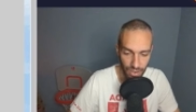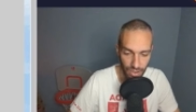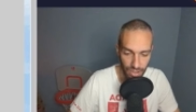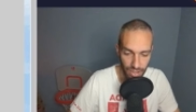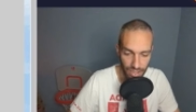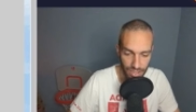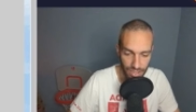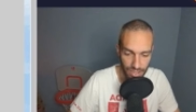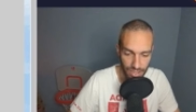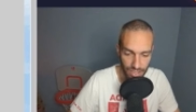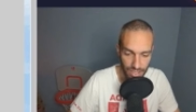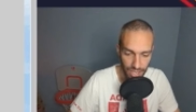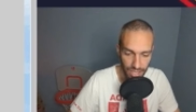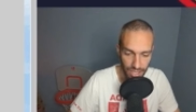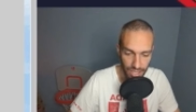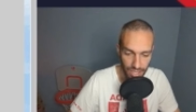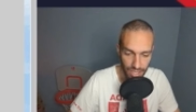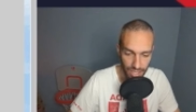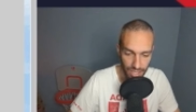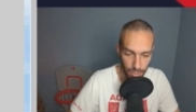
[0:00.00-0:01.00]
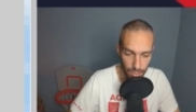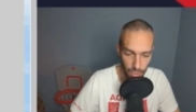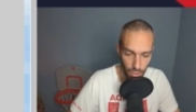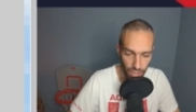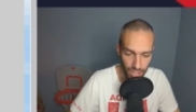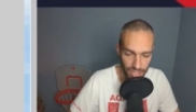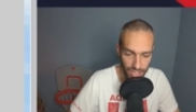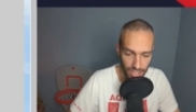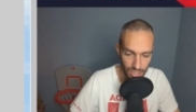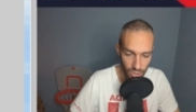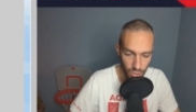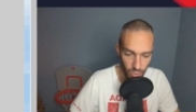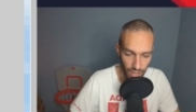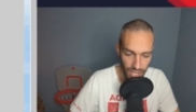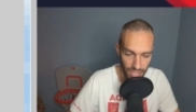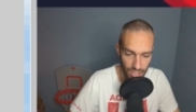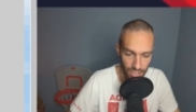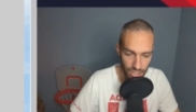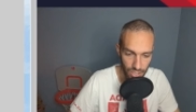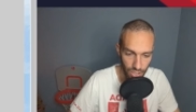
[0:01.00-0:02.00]
Psychic, Poison,
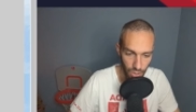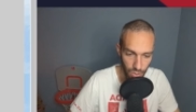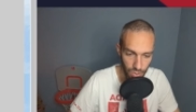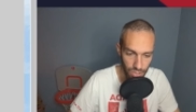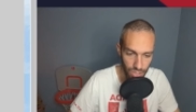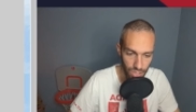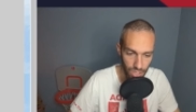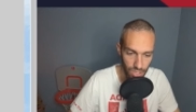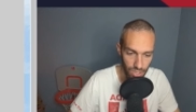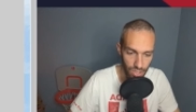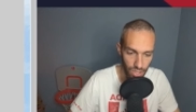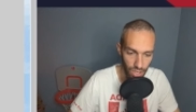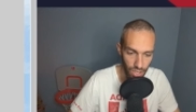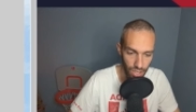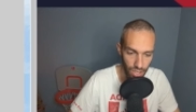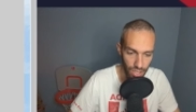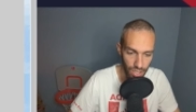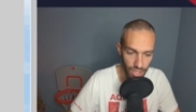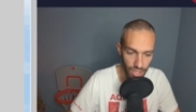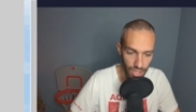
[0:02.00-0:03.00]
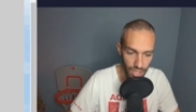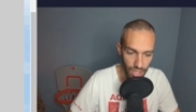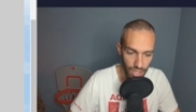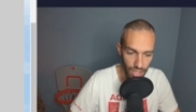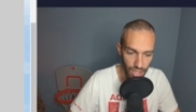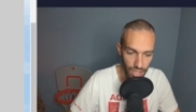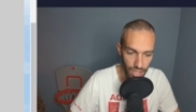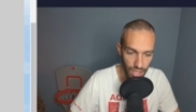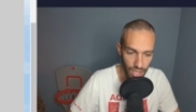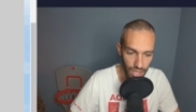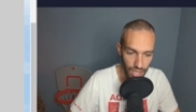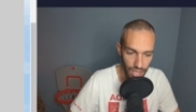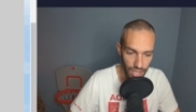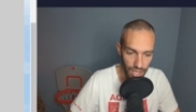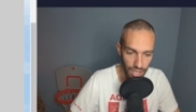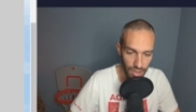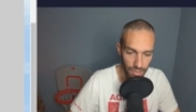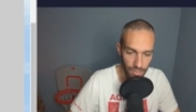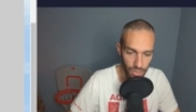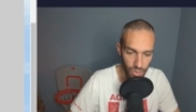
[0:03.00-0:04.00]
Grass, Ghost, Dark.
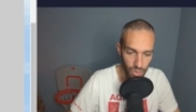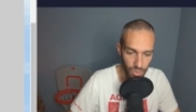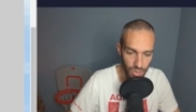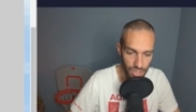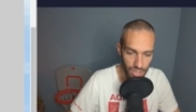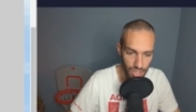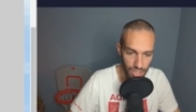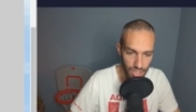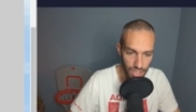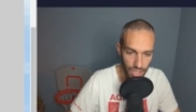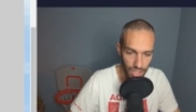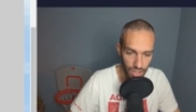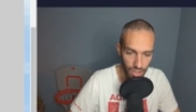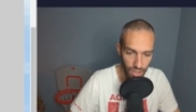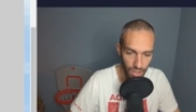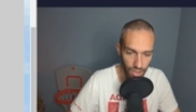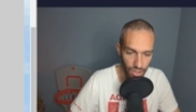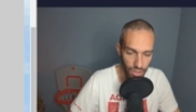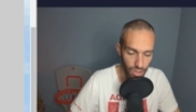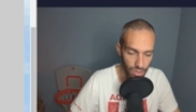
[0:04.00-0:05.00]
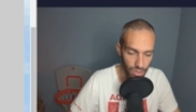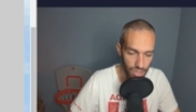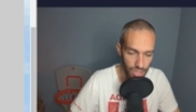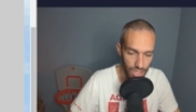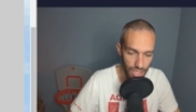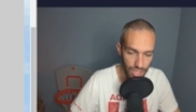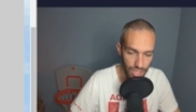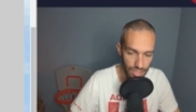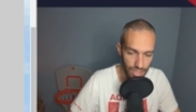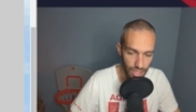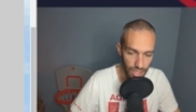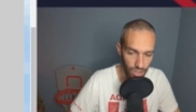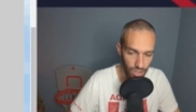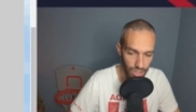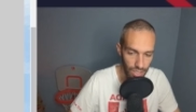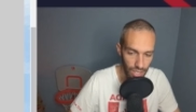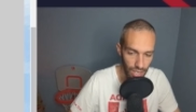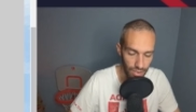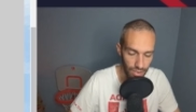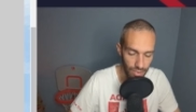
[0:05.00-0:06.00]
So resisting all those things and only
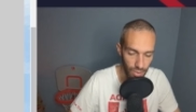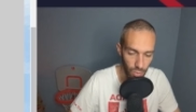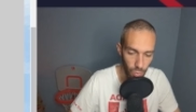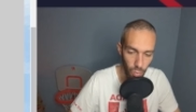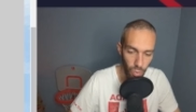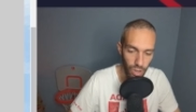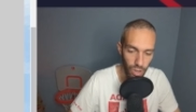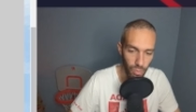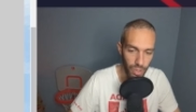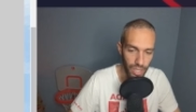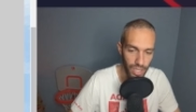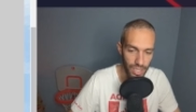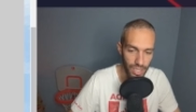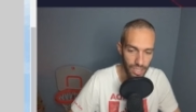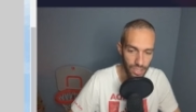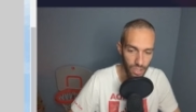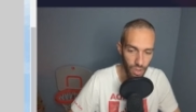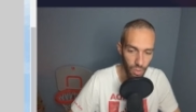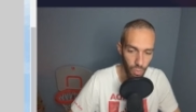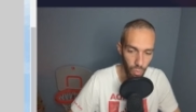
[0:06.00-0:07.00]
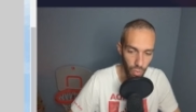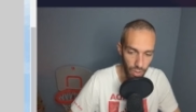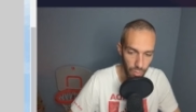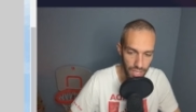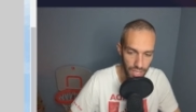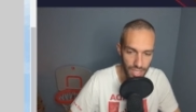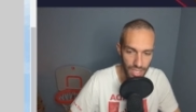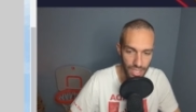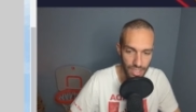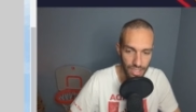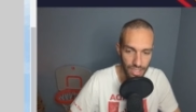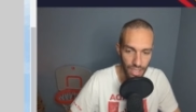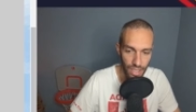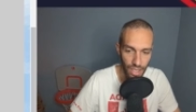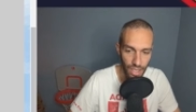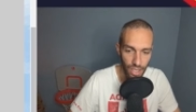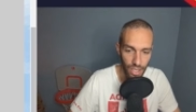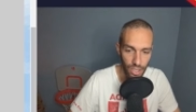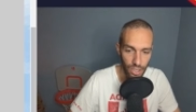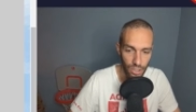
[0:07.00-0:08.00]
having 1 weakness. So 1 weakness,
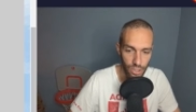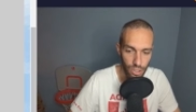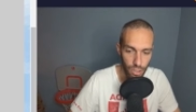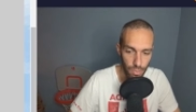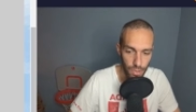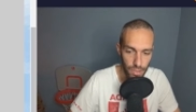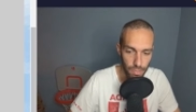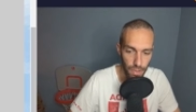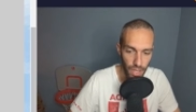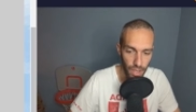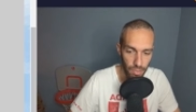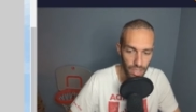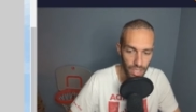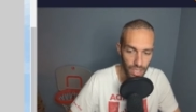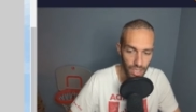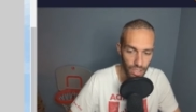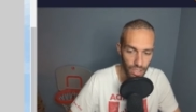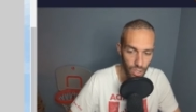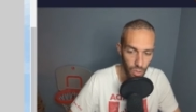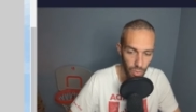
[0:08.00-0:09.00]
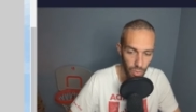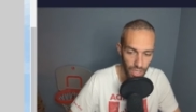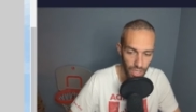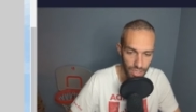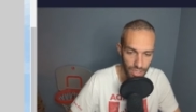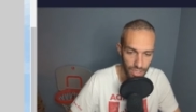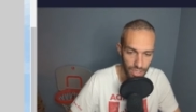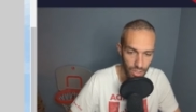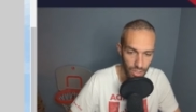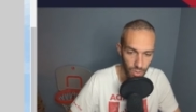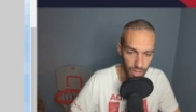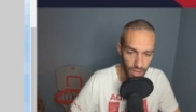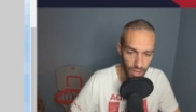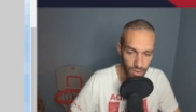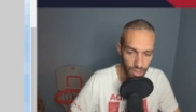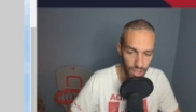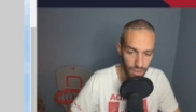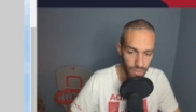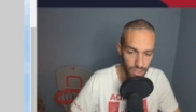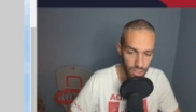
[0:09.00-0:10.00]
super spammy. Your weakness in ground,
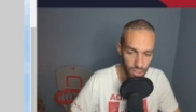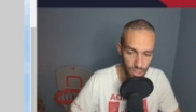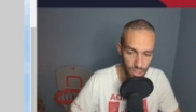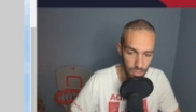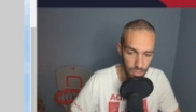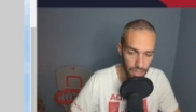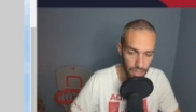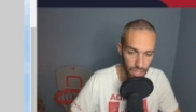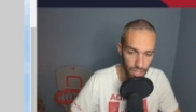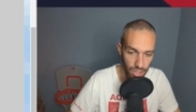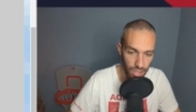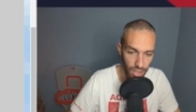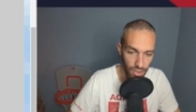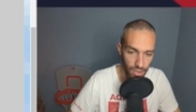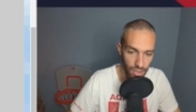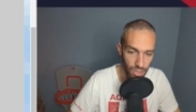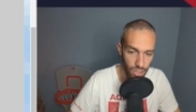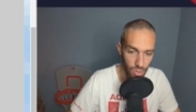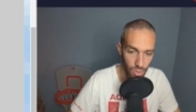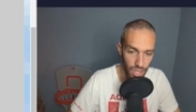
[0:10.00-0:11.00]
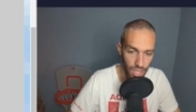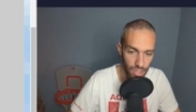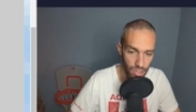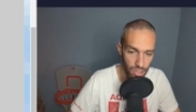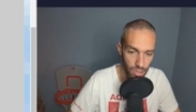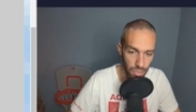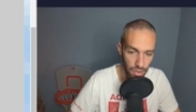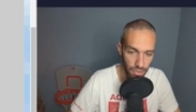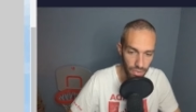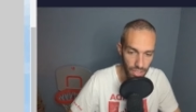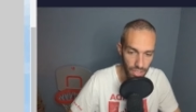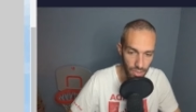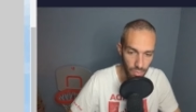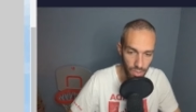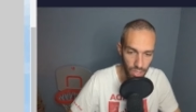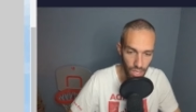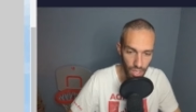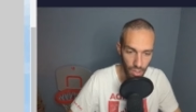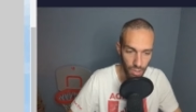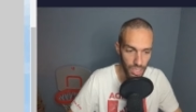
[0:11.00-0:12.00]
if it's just a pure ground, you hit super effective with
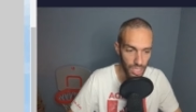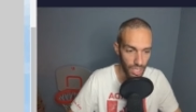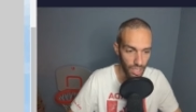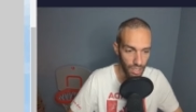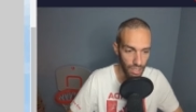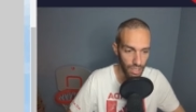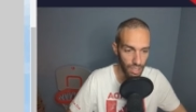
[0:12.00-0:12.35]
Aqua Tail,